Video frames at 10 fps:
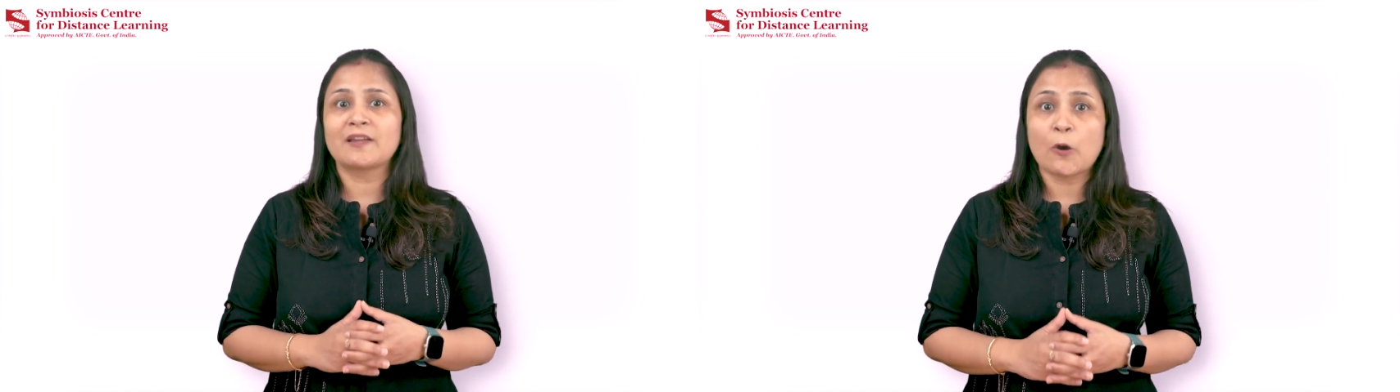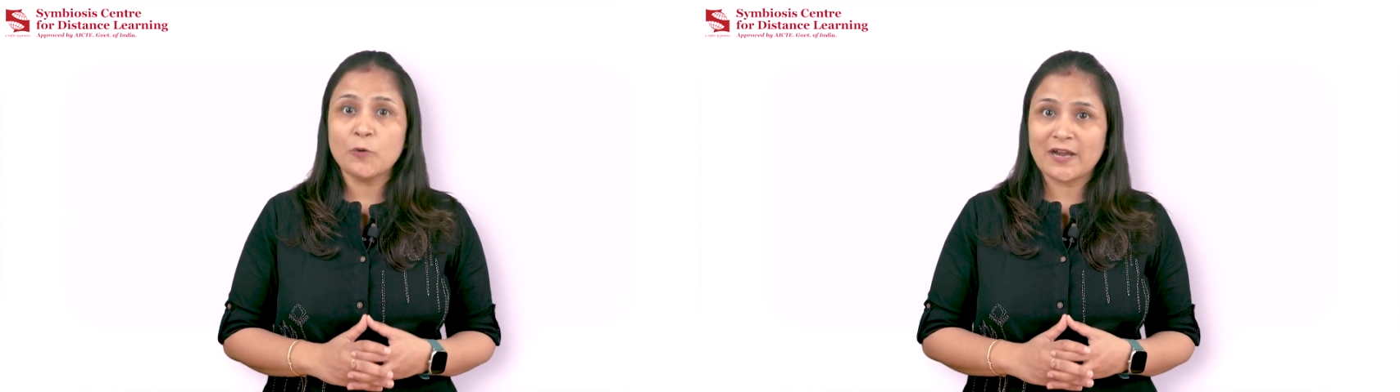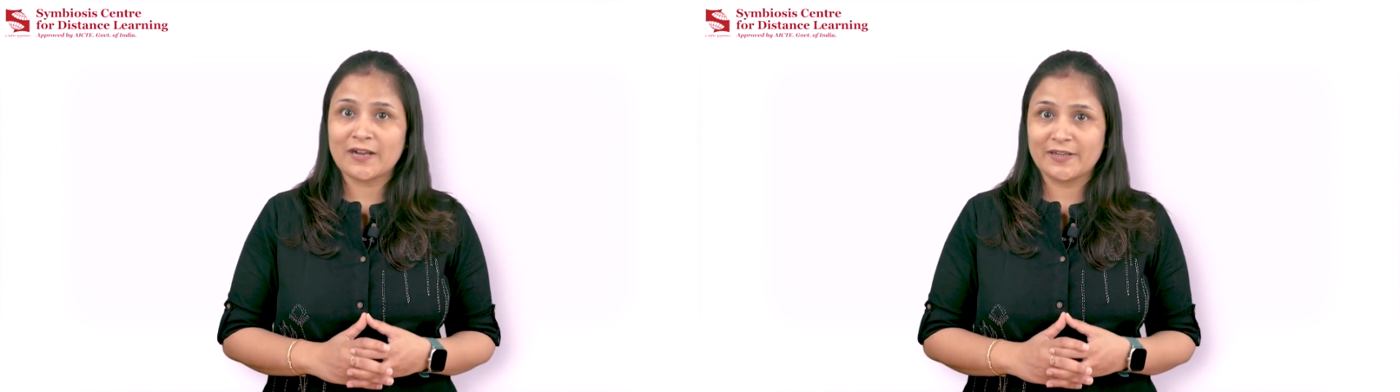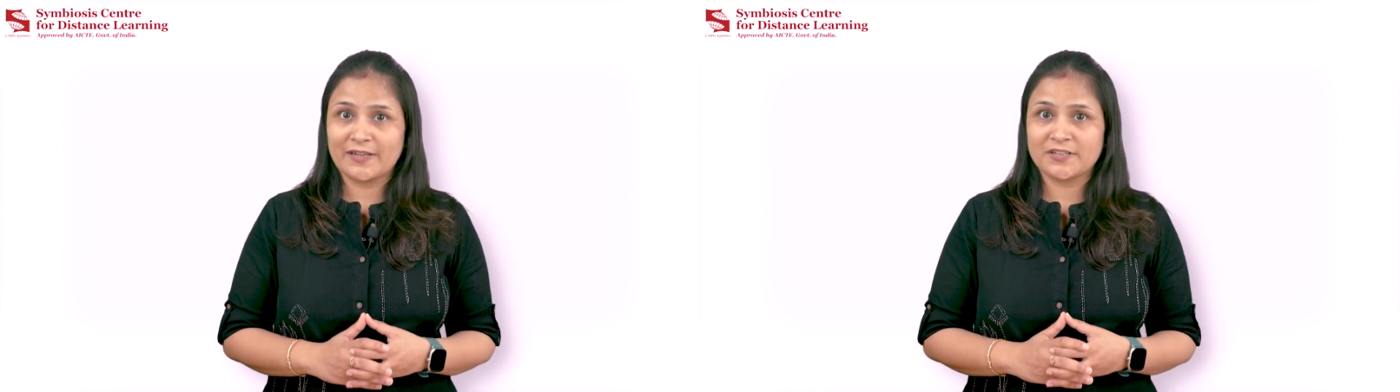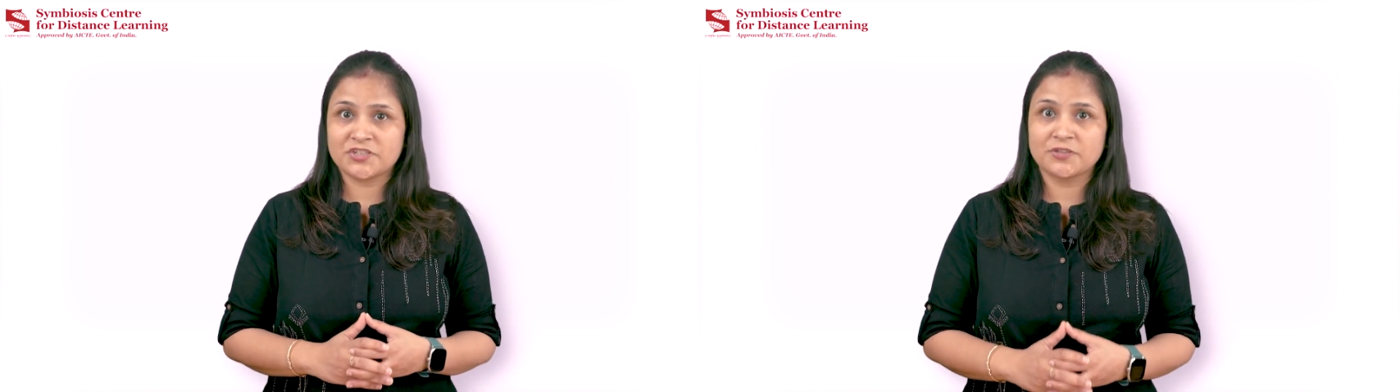cloud
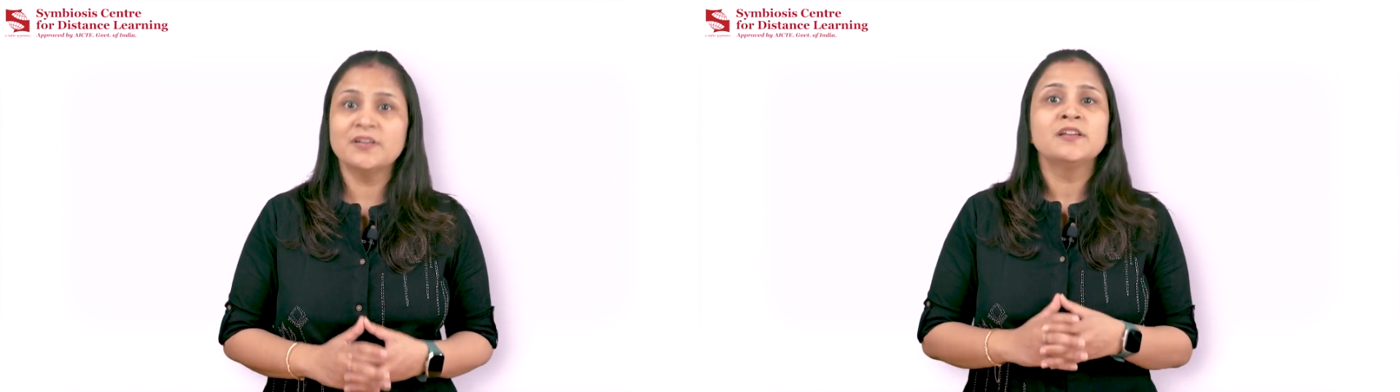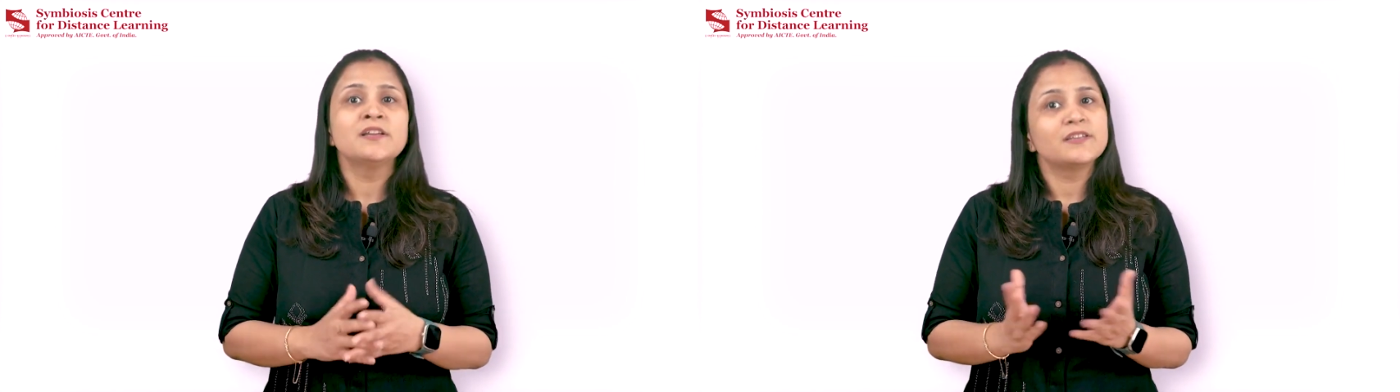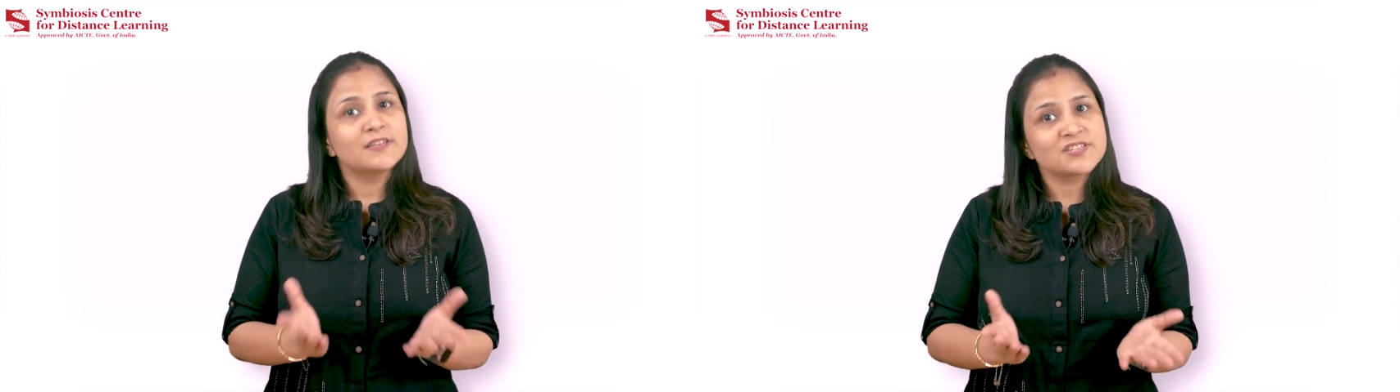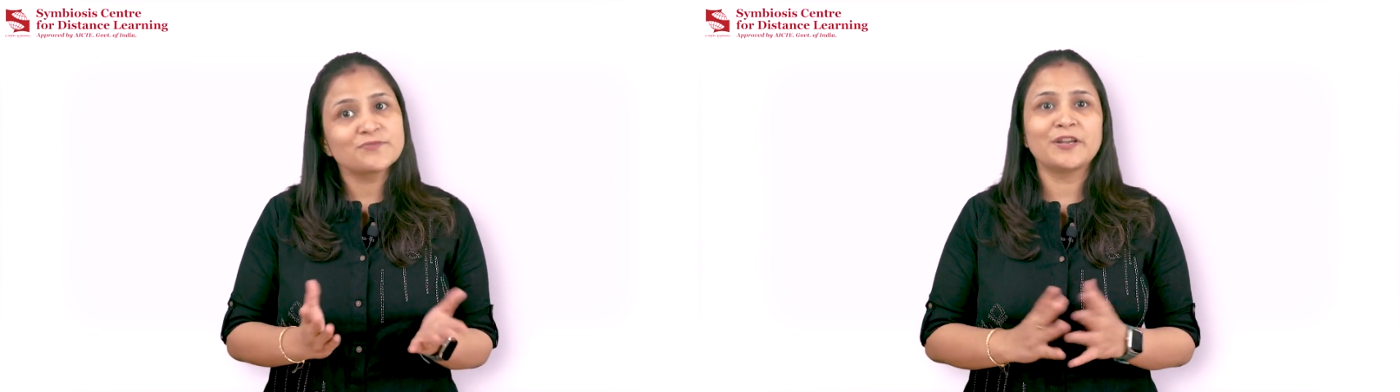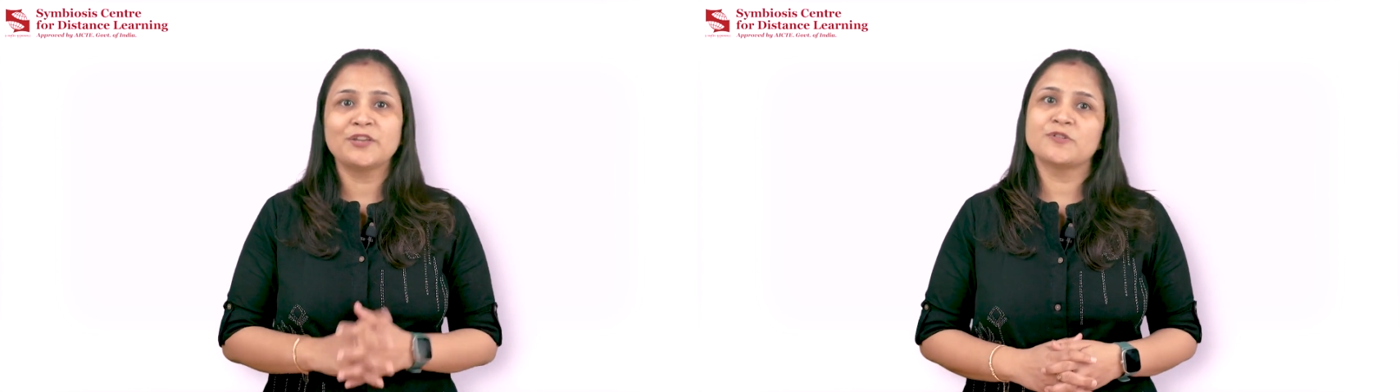architecture, this
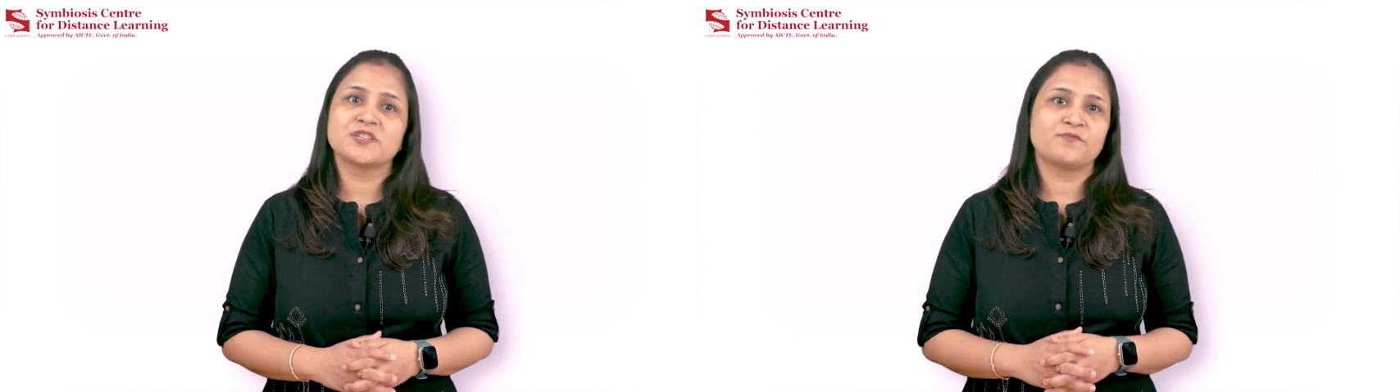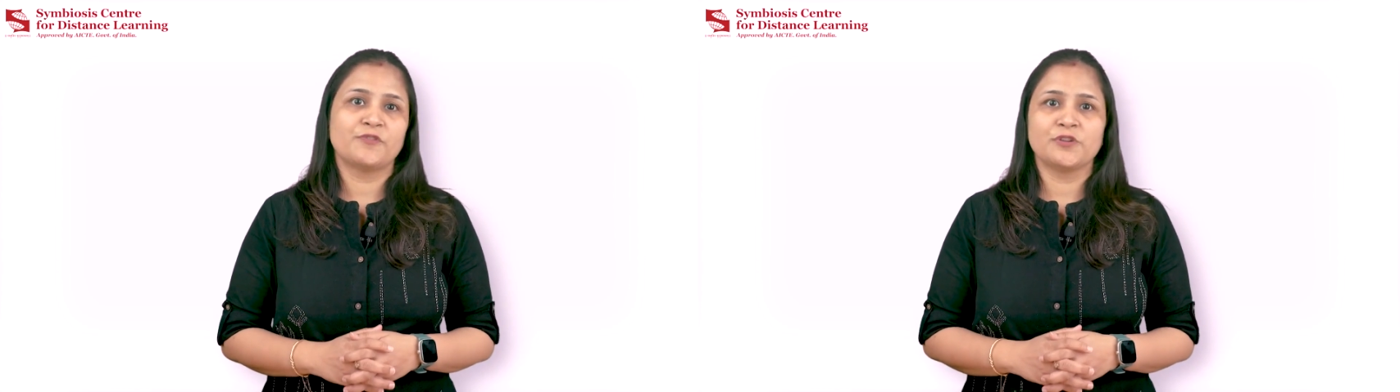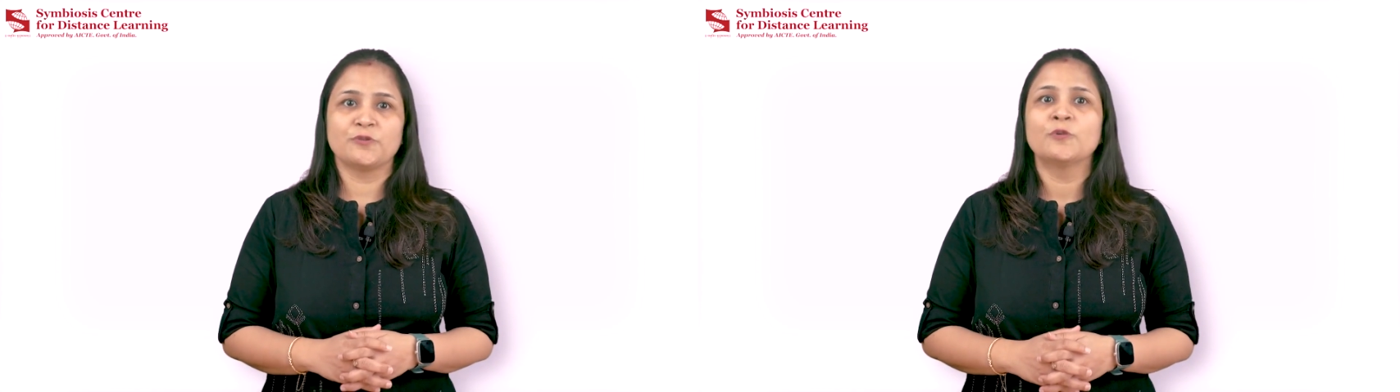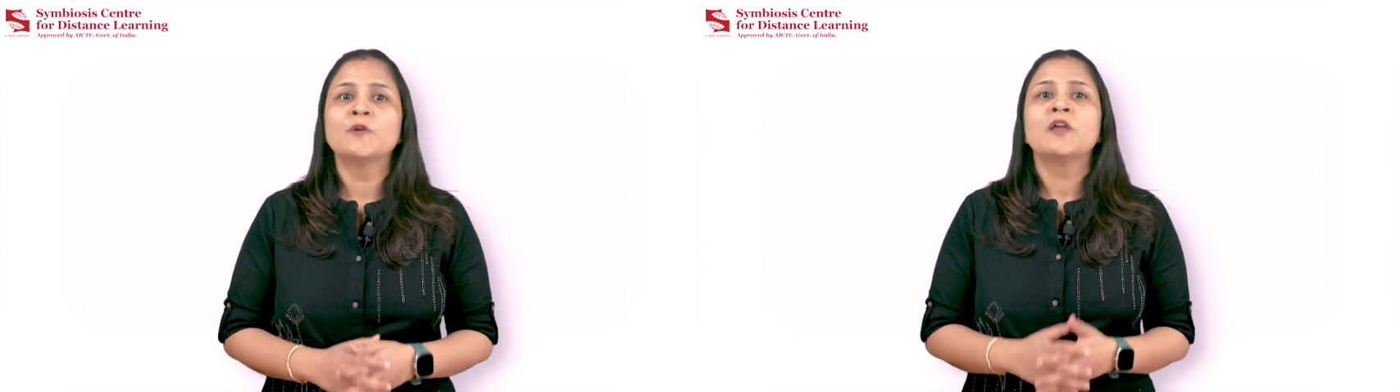video is for you.